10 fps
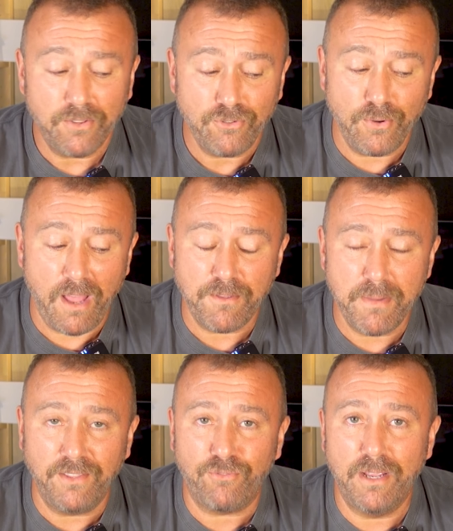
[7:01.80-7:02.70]
Do love the
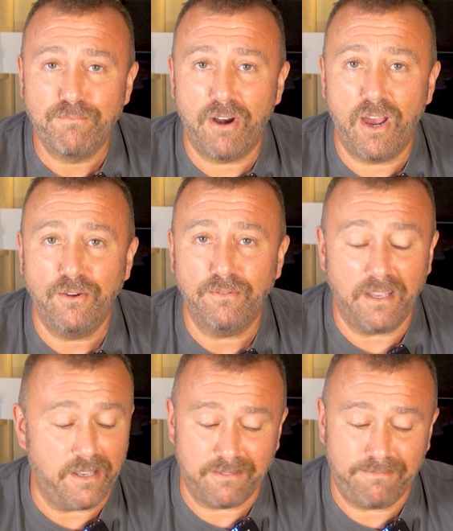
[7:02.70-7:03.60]
Mini 3 Pro.
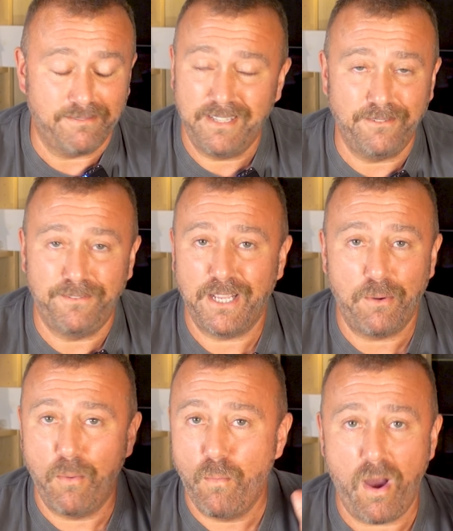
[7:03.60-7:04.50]
I did a
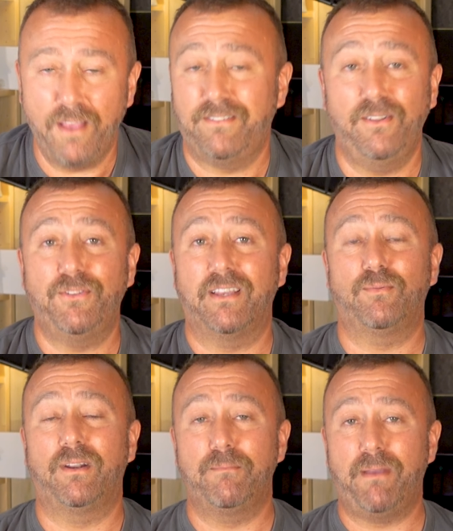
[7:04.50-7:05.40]
video on why I still think it's
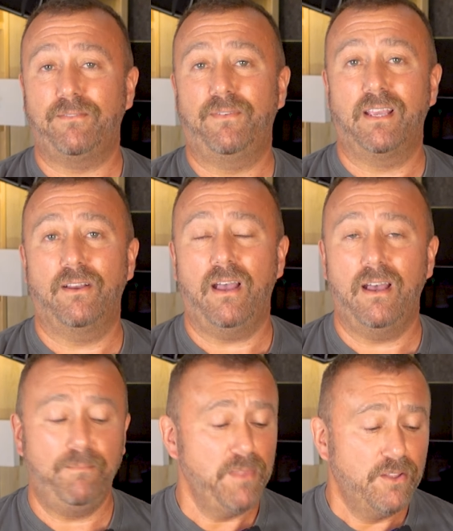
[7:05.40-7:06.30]
one of the best
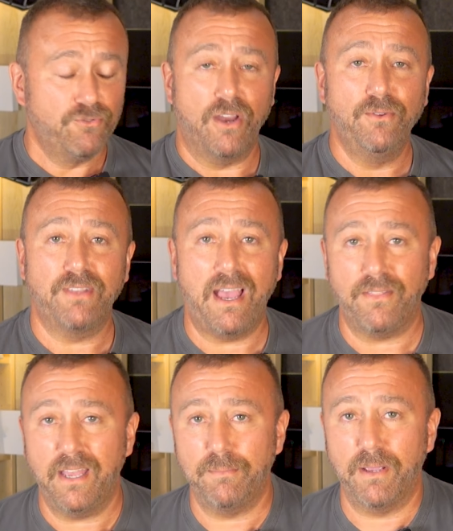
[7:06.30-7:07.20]
video drones out
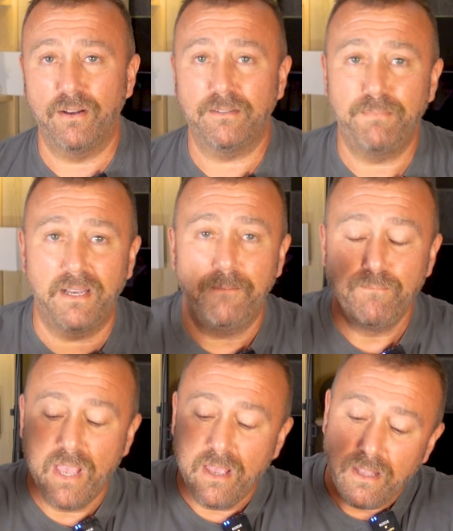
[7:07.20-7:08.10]
there, to be honest. But
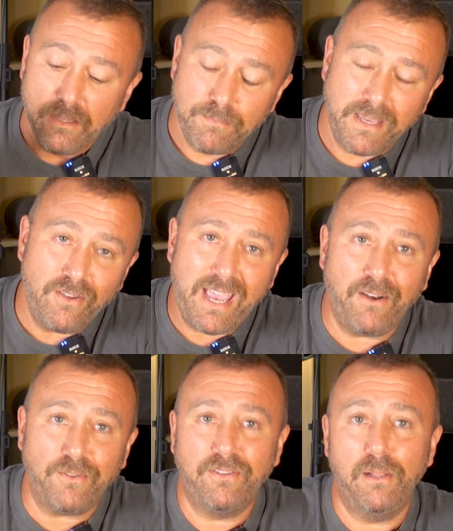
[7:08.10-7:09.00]
to me, you
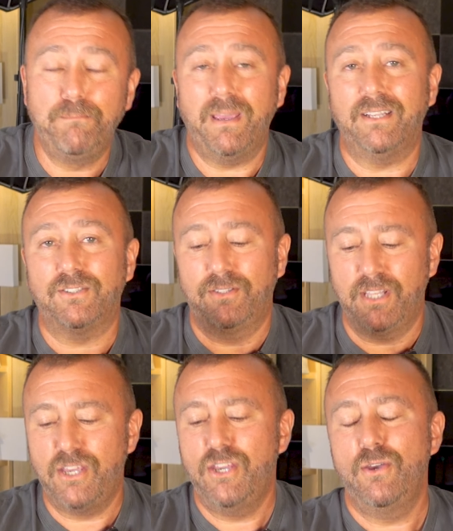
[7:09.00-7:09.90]
cannot still beat the
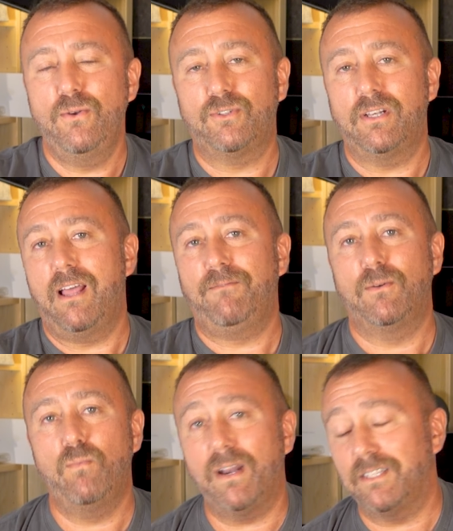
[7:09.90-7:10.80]
huge, lovely
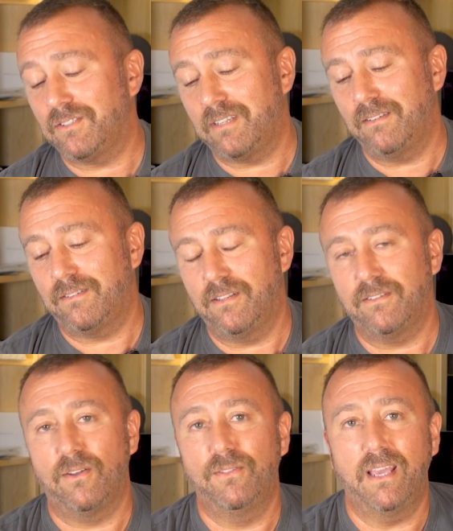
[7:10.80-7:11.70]
1-inch sensor
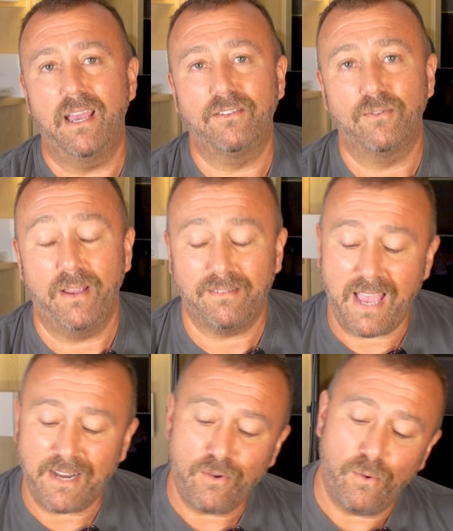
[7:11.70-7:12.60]
that's on the Air2S,
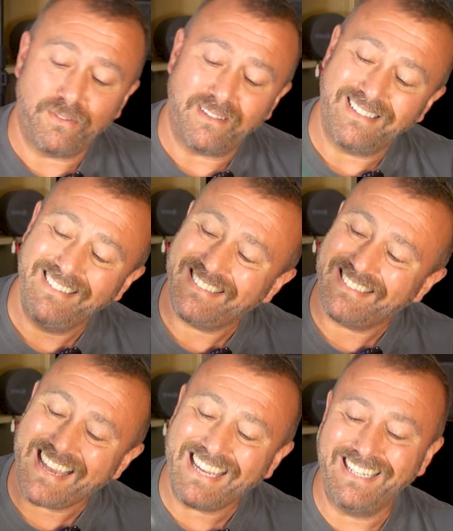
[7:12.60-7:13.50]
and of course its
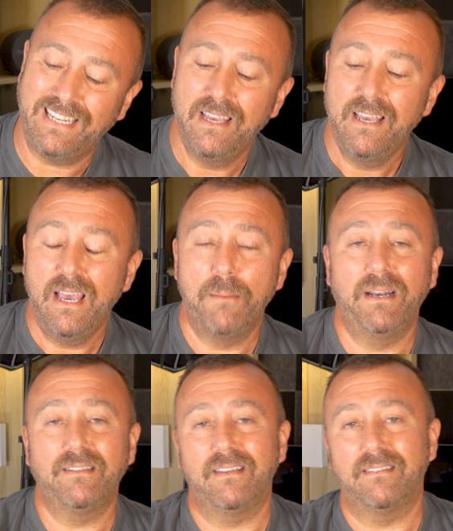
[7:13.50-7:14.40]
insane
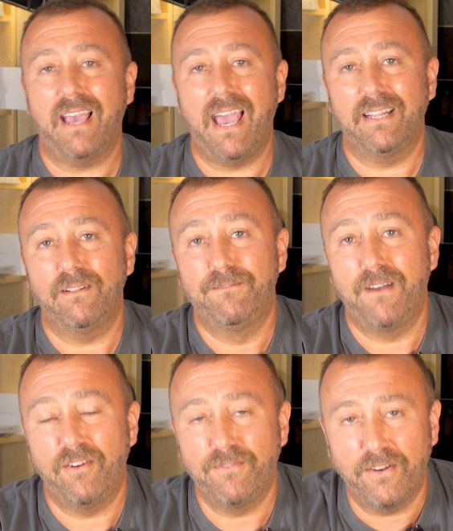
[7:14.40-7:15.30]
ability to handle
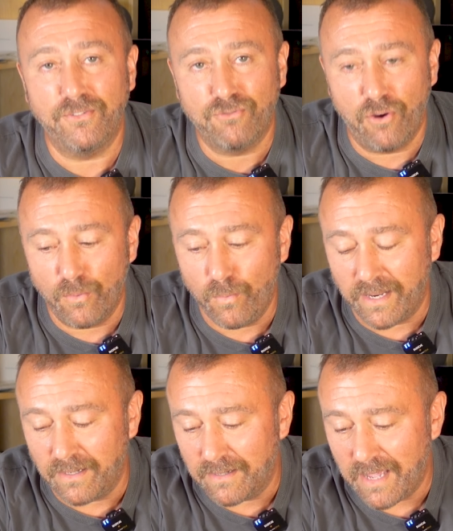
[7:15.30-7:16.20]
very, very strong
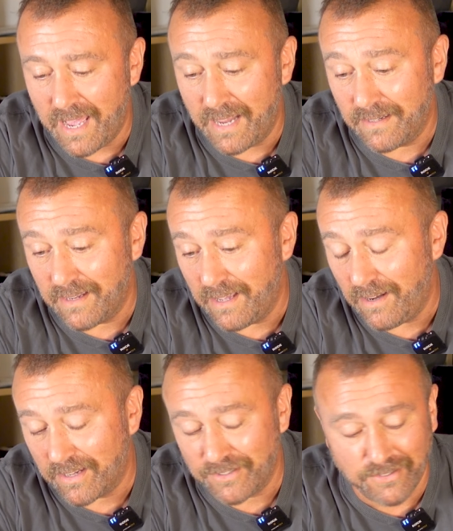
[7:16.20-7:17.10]
wind. And
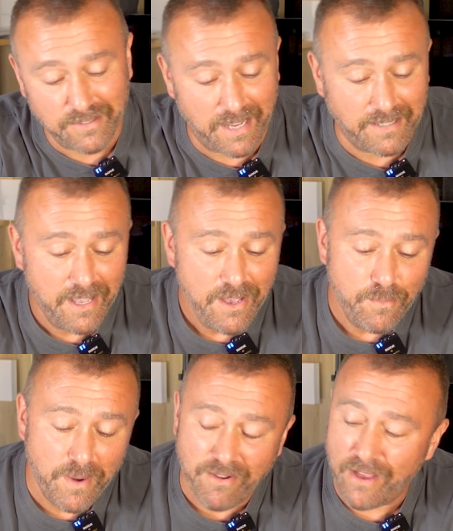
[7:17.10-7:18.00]
like I just said,
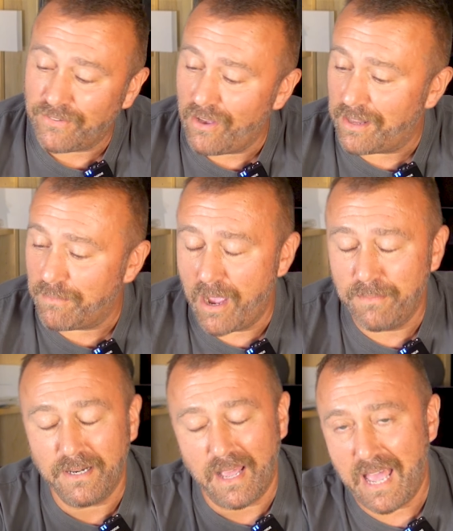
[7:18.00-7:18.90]
weather outside at the
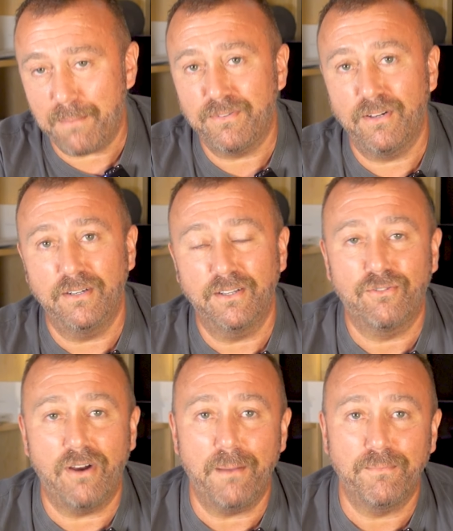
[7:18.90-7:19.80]
moment, absolutely
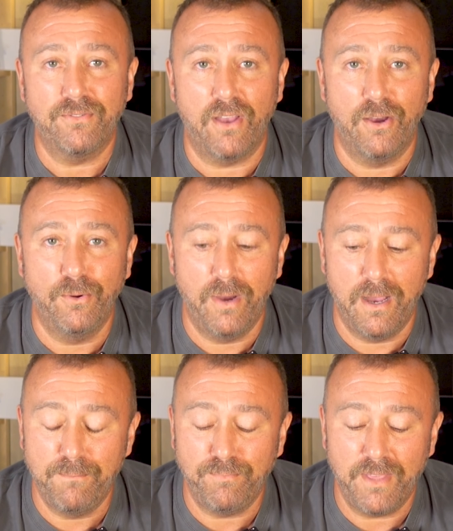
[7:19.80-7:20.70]
crap.
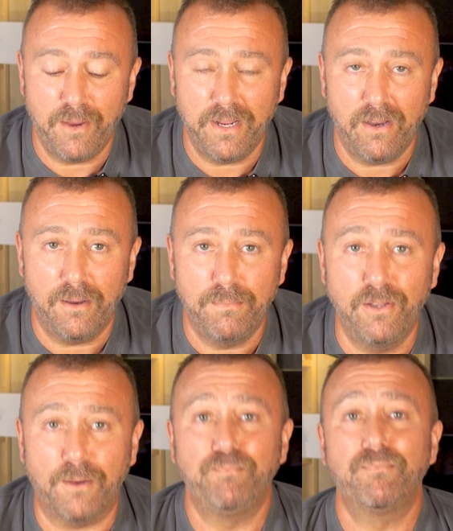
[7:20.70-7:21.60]
So there we are. But
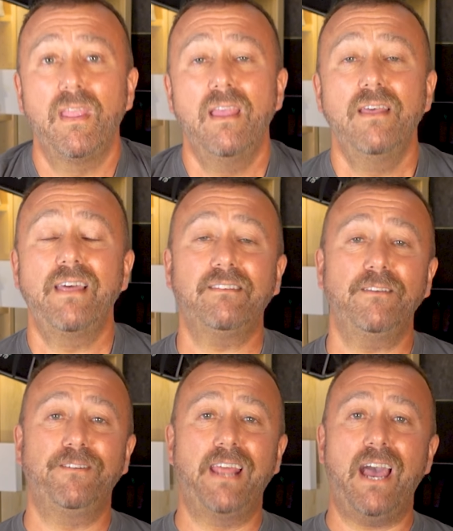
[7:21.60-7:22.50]
look, that's
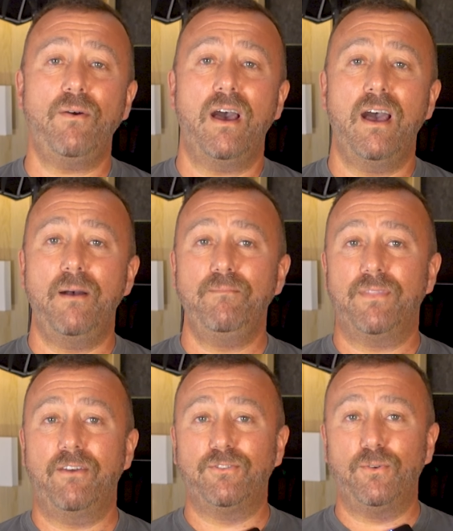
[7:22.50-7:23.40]
it for now.
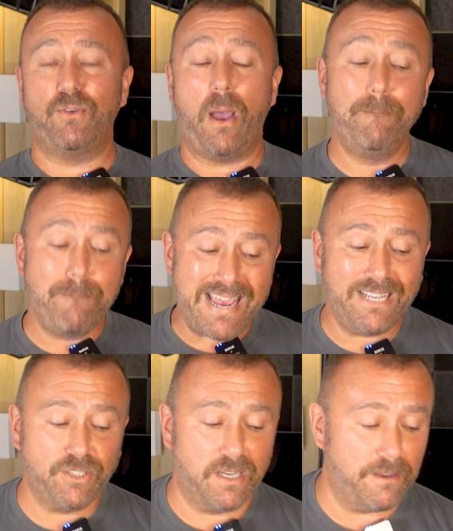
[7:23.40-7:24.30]
There is also a
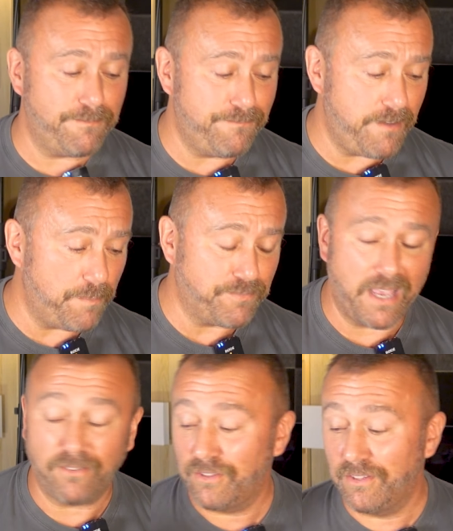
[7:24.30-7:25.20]
major
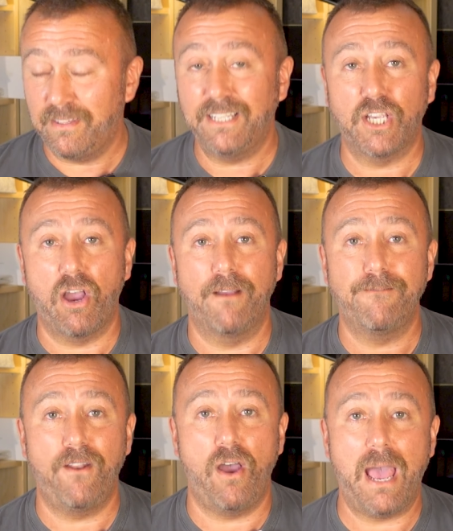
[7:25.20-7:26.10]
update to the DJI
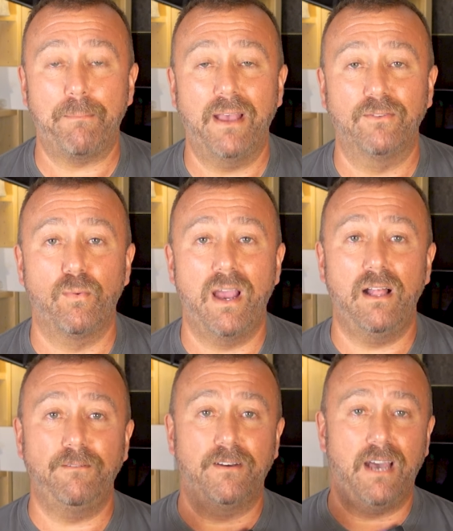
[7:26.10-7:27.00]
Fly app as
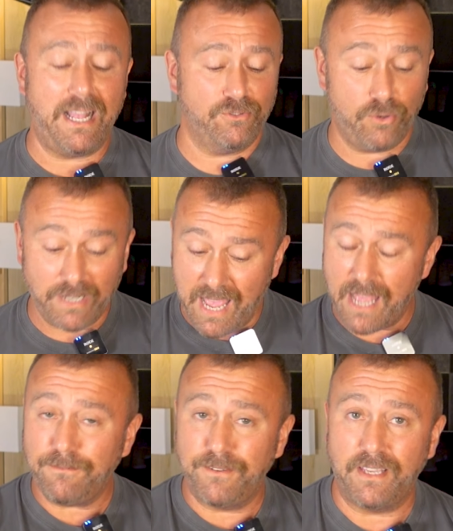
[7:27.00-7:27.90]
well for Android
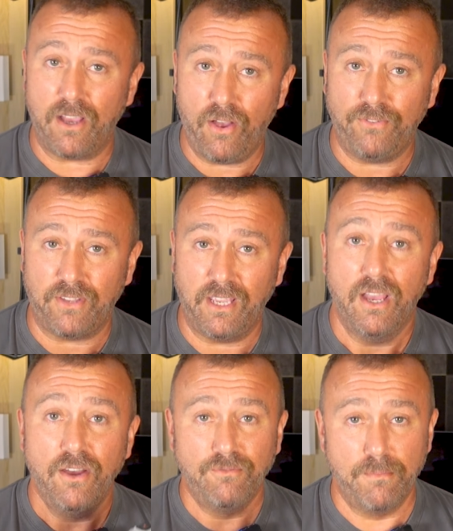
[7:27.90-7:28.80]
and for the RC
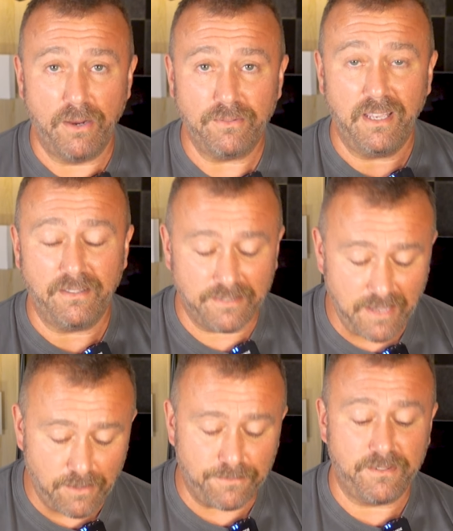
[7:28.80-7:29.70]
remote
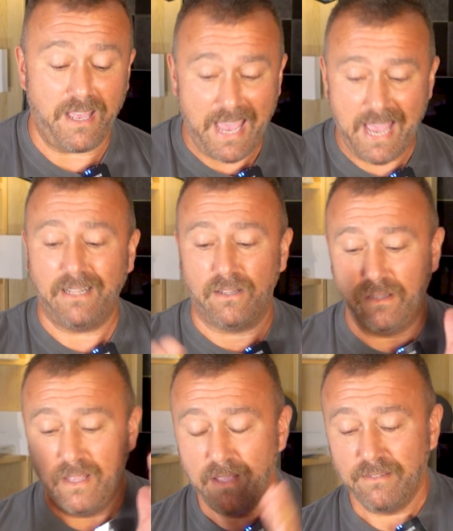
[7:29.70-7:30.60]
itself to
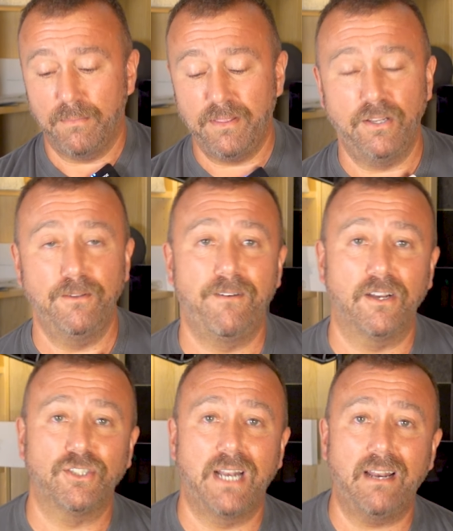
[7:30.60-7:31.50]
handle some of the new
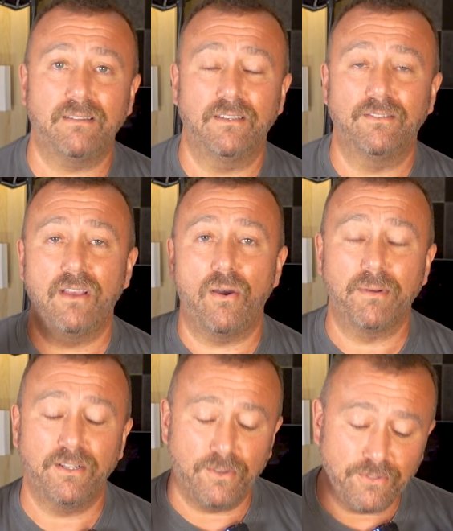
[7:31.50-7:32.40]
functionality. So I'm
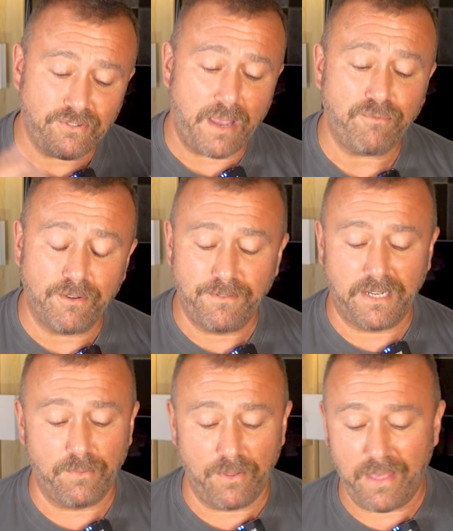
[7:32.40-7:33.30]
going to do a separate
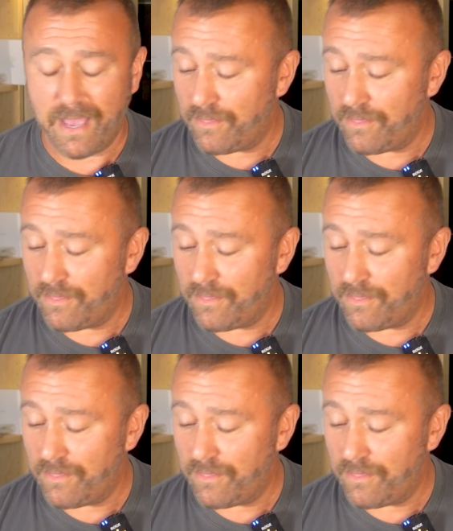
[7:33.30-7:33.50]
video on that.